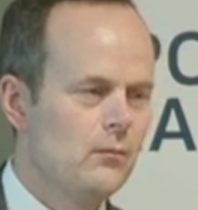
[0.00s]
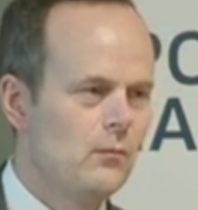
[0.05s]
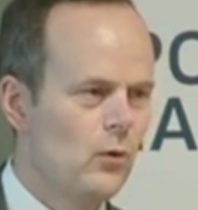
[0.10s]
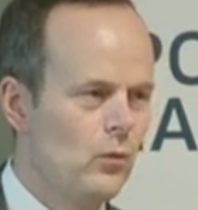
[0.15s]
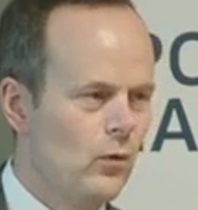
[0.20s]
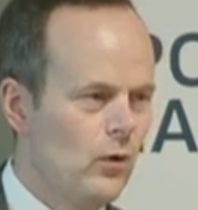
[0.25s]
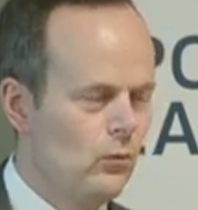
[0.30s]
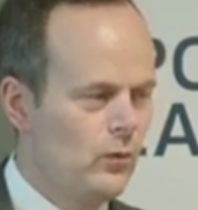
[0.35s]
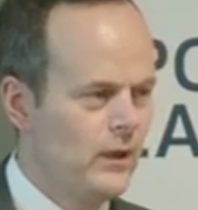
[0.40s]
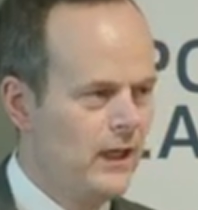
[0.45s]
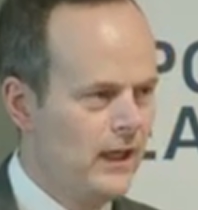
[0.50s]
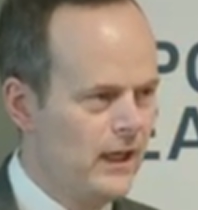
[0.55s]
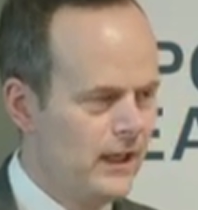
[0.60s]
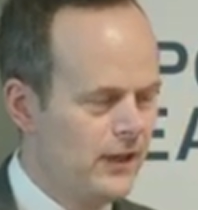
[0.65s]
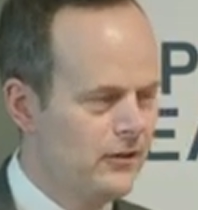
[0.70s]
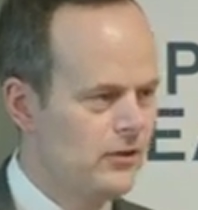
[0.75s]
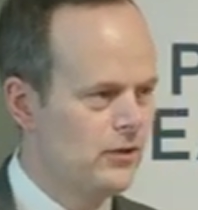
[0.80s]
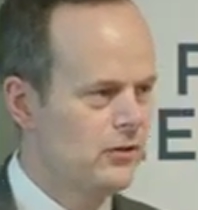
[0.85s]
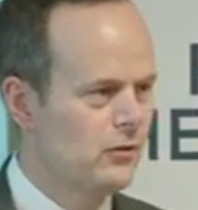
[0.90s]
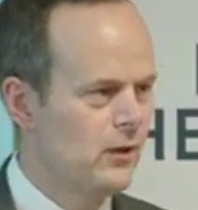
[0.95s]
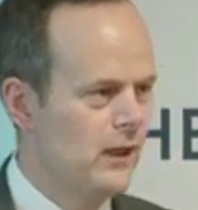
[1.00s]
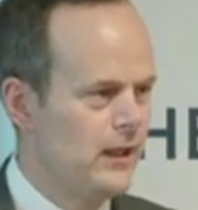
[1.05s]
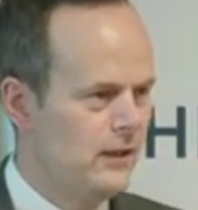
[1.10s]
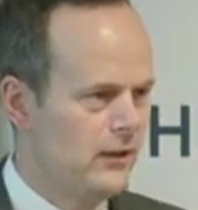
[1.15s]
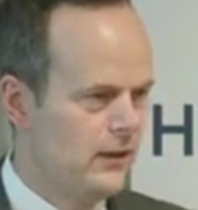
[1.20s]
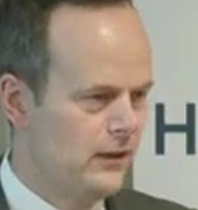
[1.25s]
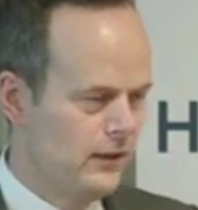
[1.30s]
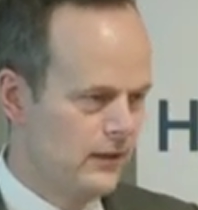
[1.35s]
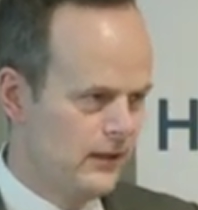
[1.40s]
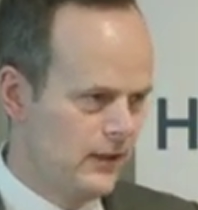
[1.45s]
But what we had to try
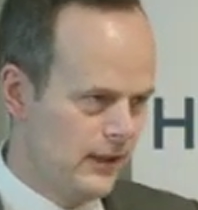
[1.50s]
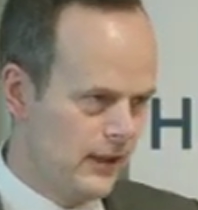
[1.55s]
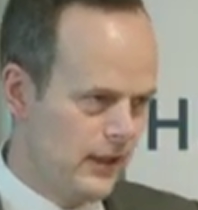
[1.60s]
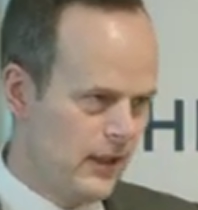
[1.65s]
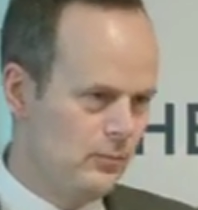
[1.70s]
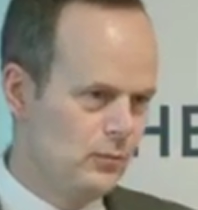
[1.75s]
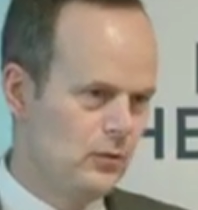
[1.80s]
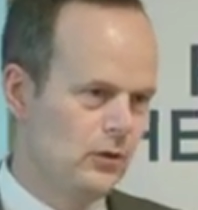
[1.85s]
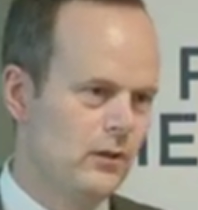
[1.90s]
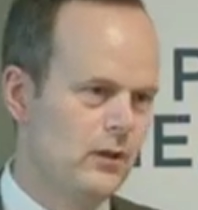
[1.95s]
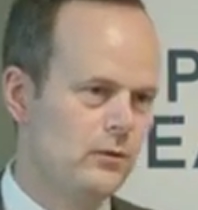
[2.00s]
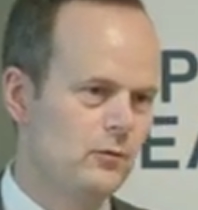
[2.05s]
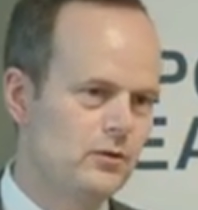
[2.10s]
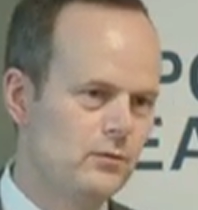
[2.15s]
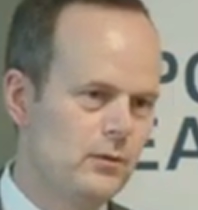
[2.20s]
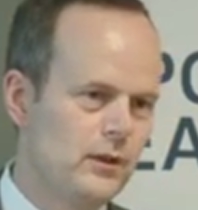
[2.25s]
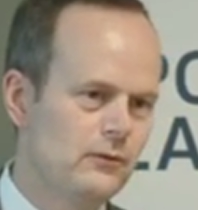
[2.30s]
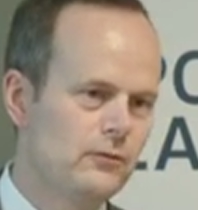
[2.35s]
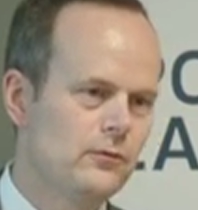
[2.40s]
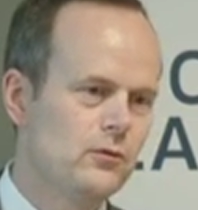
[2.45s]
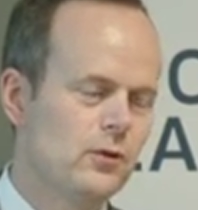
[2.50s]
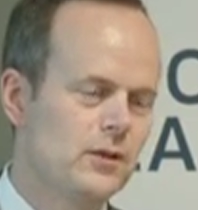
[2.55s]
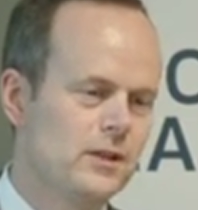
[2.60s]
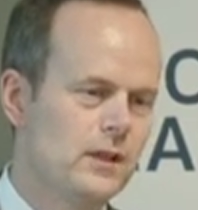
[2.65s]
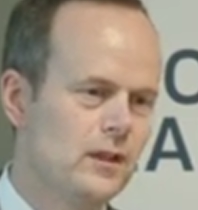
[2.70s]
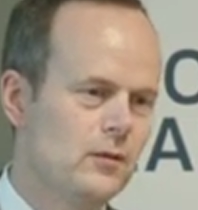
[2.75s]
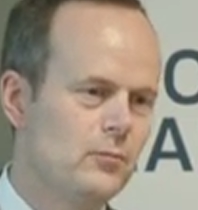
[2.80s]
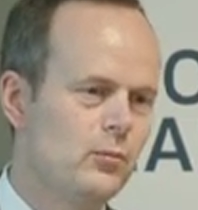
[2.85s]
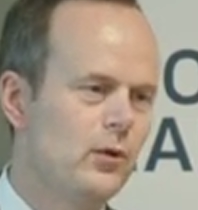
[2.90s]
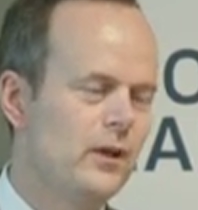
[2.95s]
to keep doing was
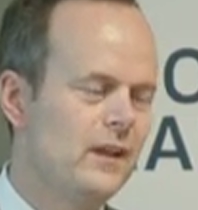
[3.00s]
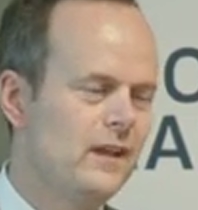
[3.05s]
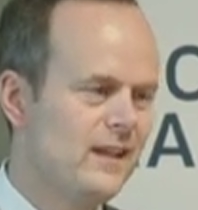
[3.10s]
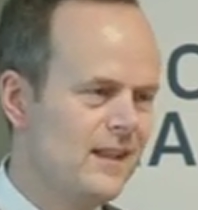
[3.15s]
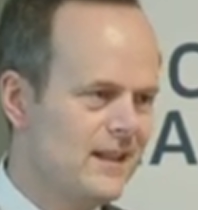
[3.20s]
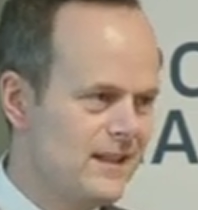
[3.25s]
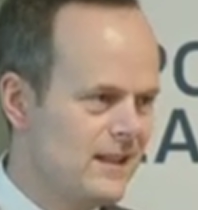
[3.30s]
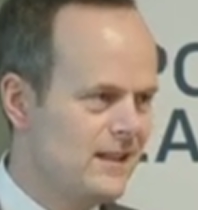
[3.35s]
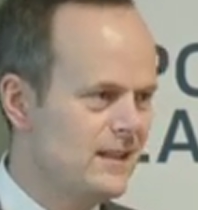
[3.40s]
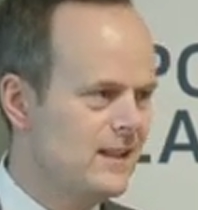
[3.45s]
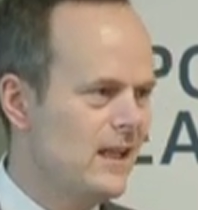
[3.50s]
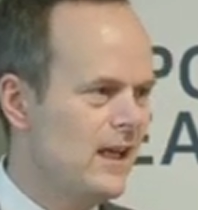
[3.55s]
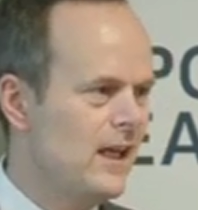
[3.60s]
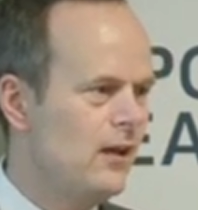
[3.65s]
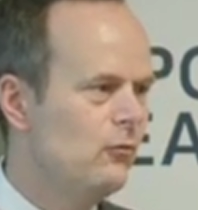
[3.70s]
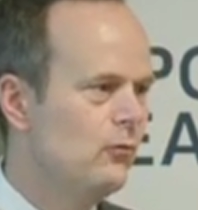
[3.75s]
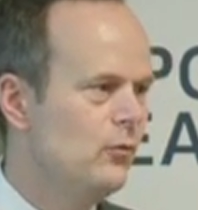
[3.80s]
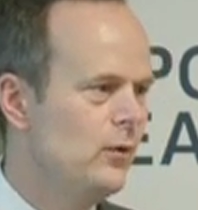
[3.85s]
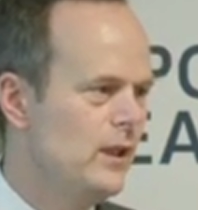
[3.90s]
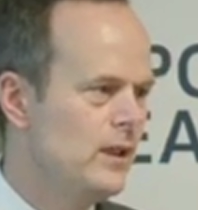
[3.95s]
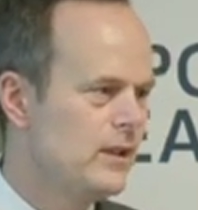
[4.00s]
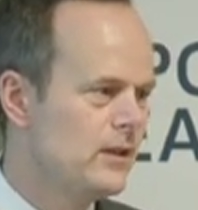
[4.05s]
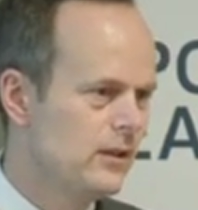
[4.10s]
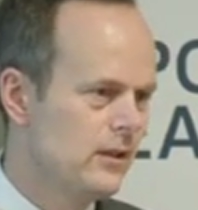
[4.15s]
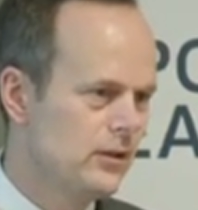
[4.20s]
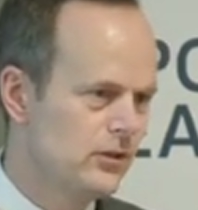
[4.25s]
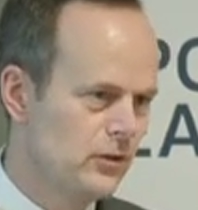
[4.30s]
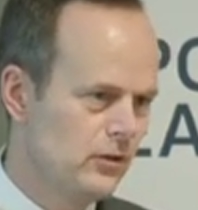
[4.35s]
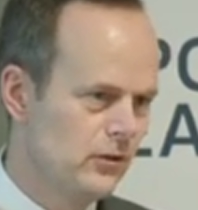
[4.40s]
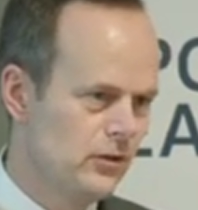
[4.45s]
reinforcing the point: this is a
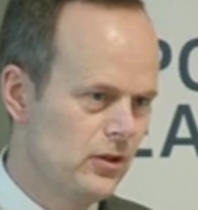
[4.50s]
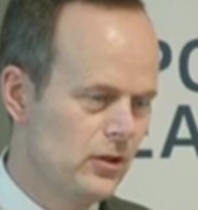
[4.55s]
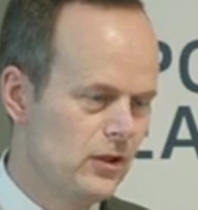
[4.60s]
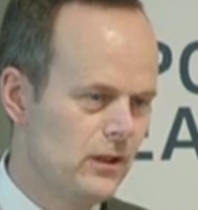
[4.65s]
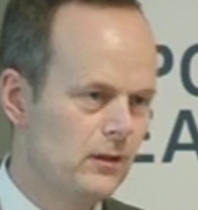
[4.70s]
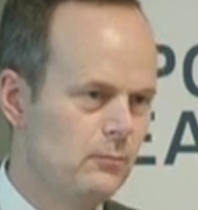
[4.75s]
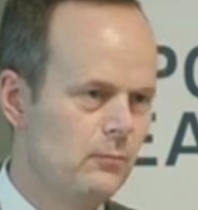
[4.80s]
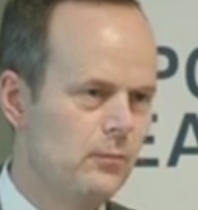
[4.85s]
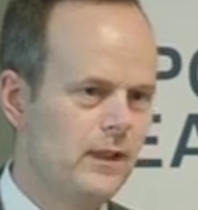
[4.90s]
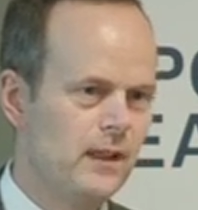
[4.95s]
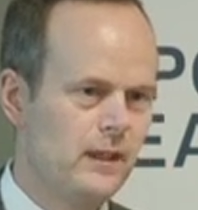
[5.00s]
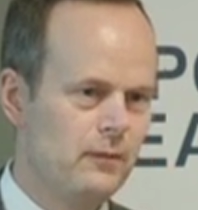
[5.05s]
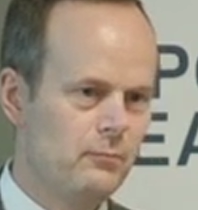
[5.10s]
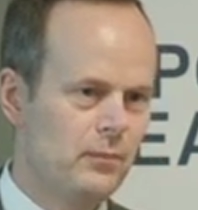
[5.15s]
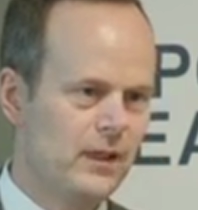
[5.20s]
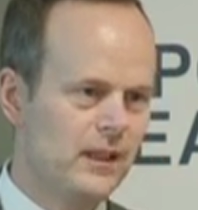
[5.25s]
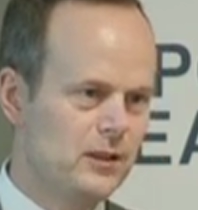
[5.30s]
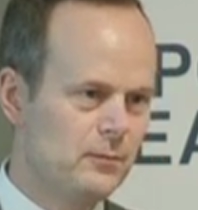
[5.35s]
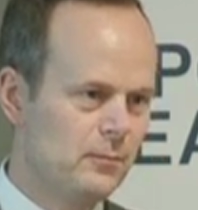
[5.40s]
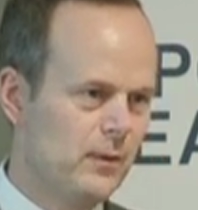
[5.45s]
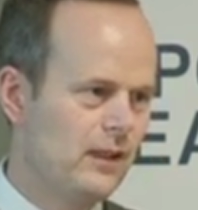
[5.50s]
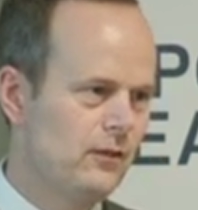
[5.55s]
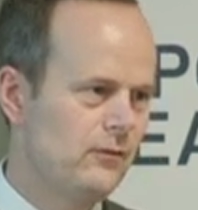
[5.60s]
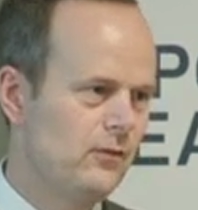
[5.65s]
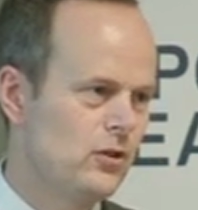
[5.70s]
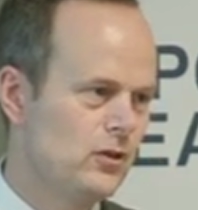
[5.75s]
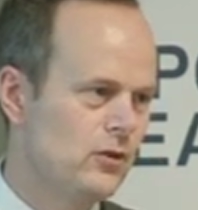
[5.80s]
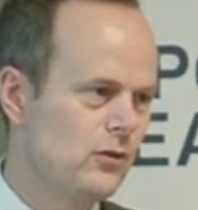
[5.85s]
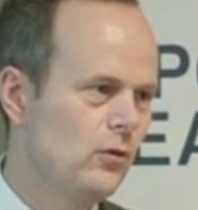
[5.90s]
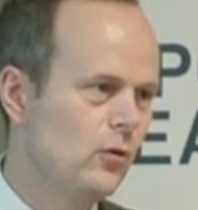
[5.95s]
regional solution. It brings
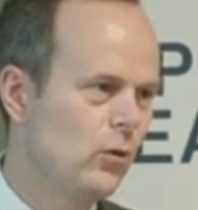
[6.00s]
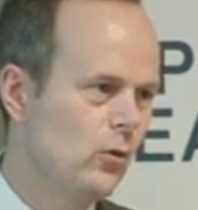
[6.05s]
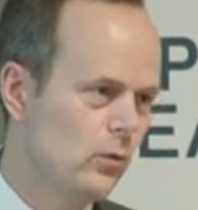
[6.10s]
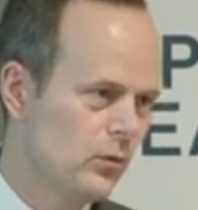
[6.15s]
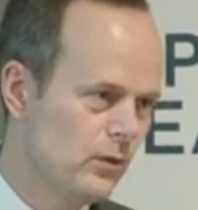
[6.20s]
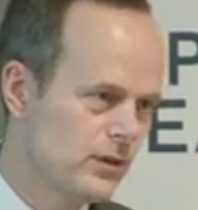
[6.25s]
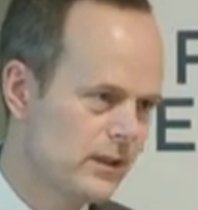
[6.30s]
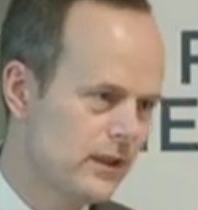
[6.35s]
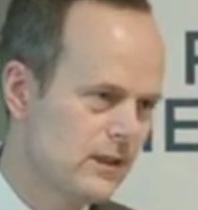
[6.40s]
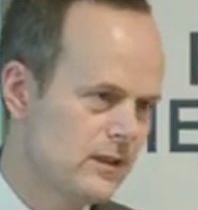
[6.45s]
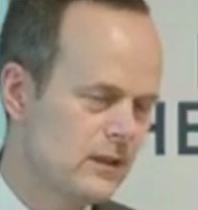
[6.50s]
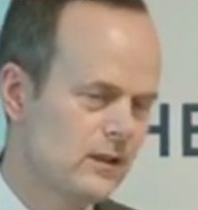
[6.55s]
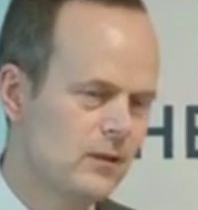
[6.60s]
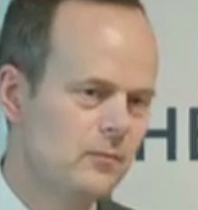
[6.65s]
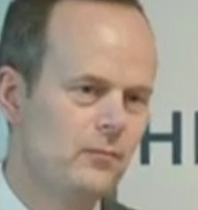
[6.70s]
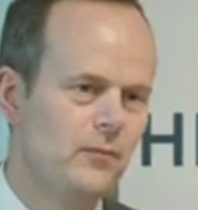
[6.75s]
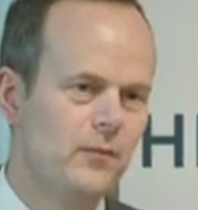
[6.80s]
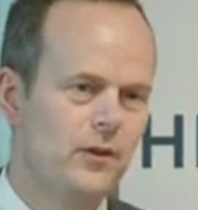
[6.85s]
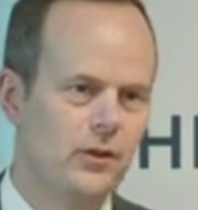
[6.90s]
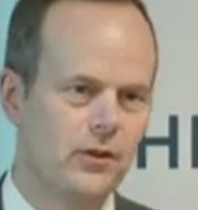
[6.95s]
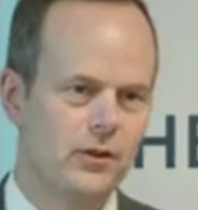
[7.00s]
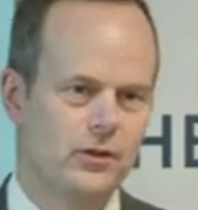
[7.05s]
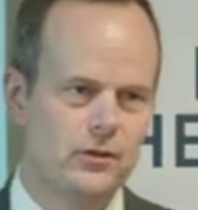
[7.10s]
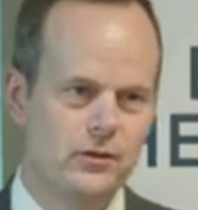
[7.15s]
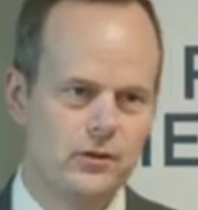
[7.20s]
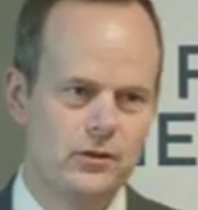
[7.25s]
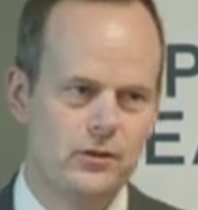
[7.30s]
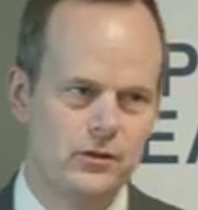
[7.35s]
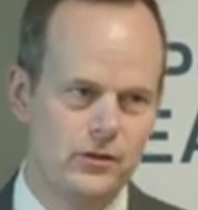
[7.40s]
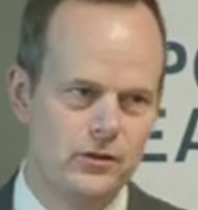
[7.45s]
benefits to the whole system, not
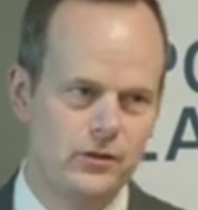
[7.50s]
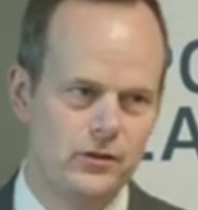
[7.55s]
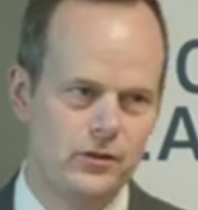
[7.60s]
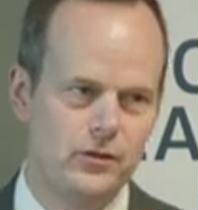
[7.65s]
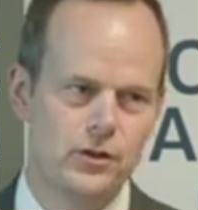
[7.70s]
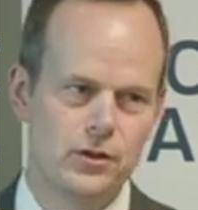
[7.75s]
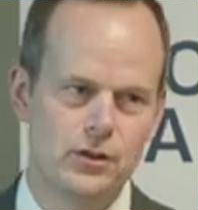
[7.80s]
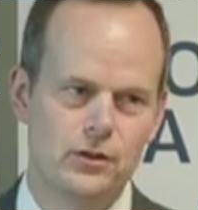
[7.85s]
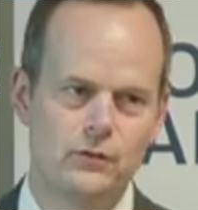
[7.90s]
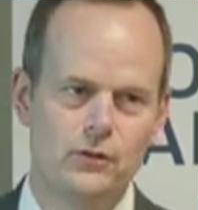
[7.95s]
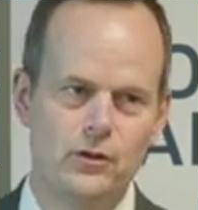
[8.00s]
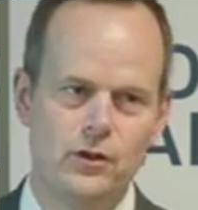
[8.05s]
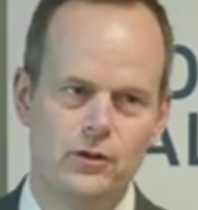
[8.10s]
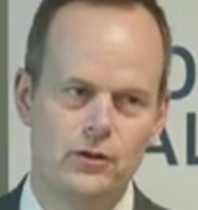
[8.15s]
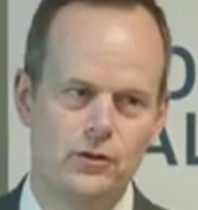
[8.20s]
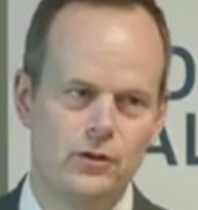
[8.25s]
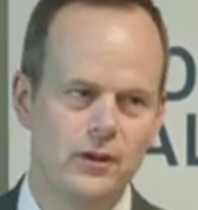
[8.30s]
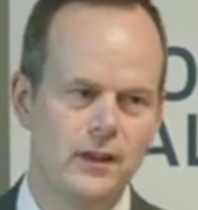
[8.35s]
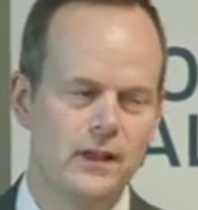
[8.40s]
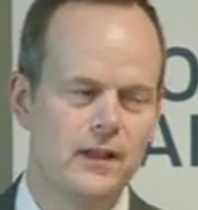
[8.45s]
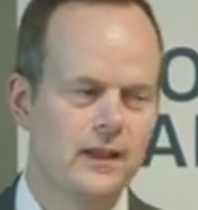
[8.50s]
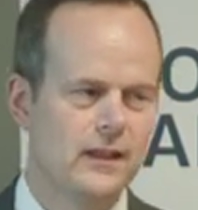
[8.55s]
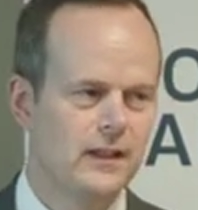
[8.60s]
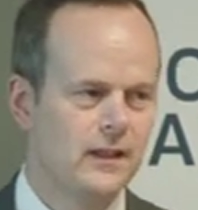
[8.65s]
just for you.